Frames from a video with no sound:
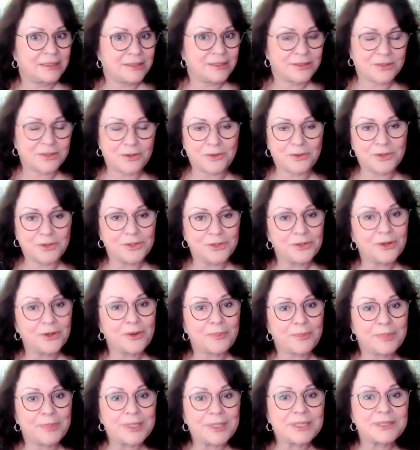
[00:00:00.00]
So you're
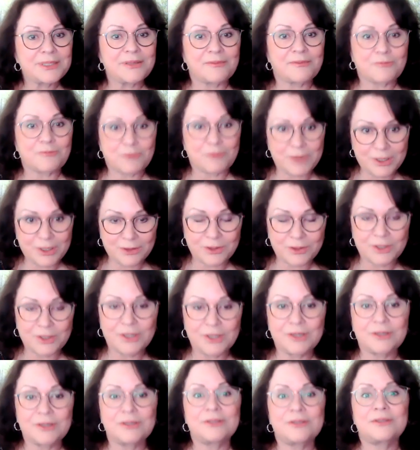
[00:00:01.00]
going to piss some real
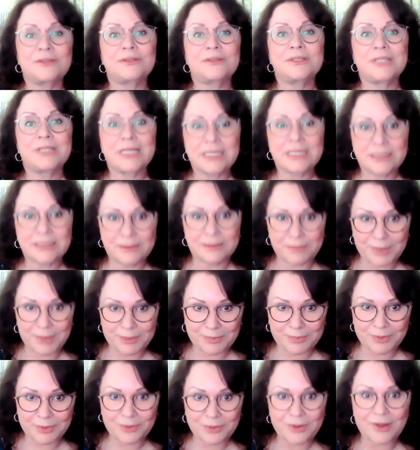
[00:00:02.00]
good Texan
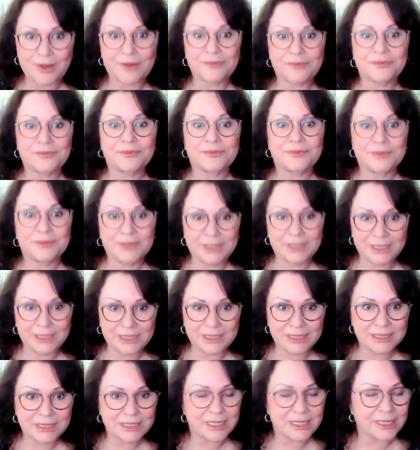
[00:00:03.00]
people off,
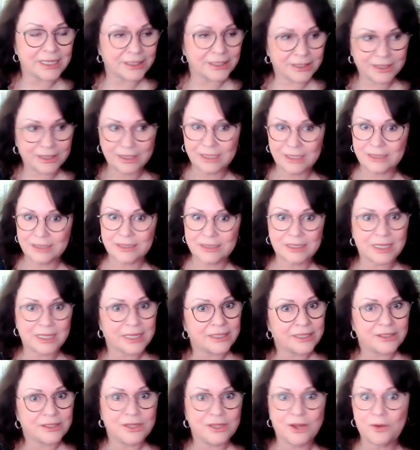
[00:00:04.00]
and it's like it's
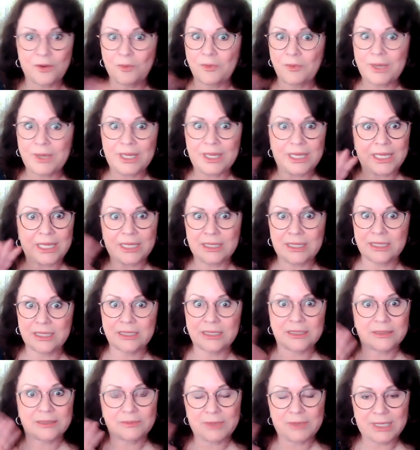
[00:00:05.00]
like no, we need
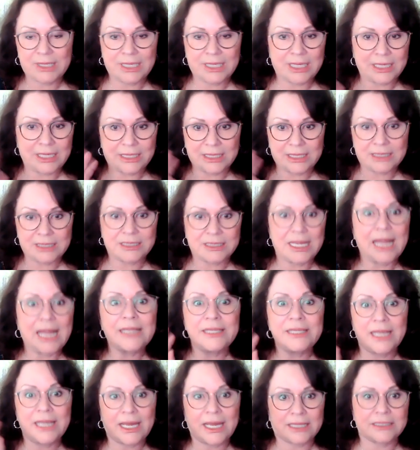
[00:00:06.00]
this, we need this,
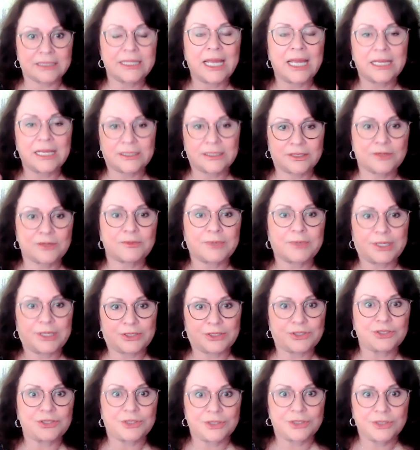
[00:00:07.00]
and yeah, tax the
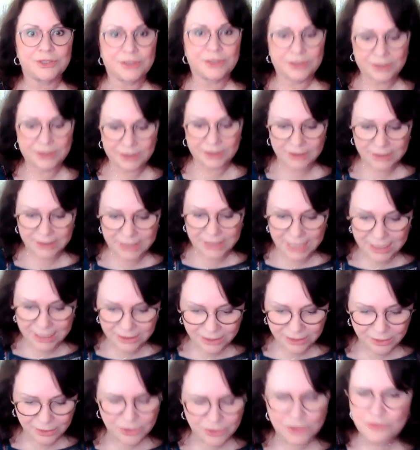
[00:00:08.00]
rich,
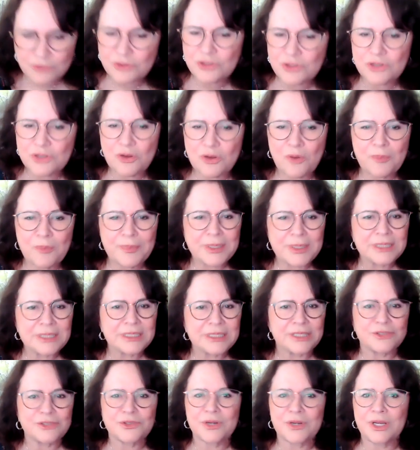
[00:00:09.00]
tax her. They're so
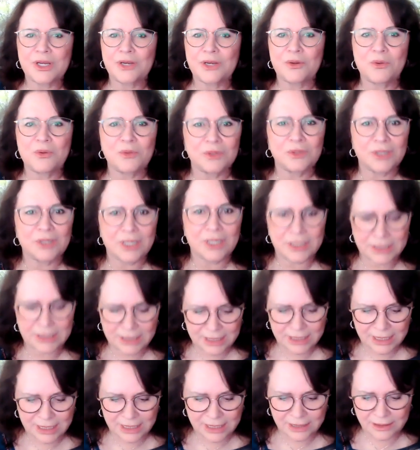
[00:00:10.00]
busy trying to hold on
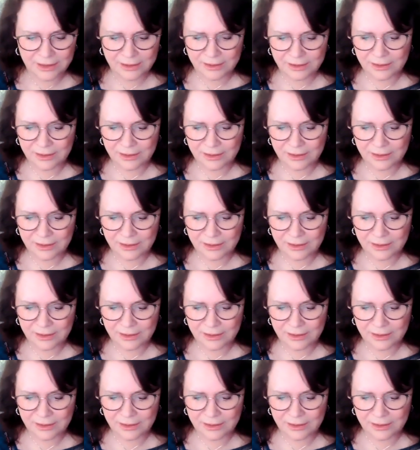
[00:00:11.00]
to that.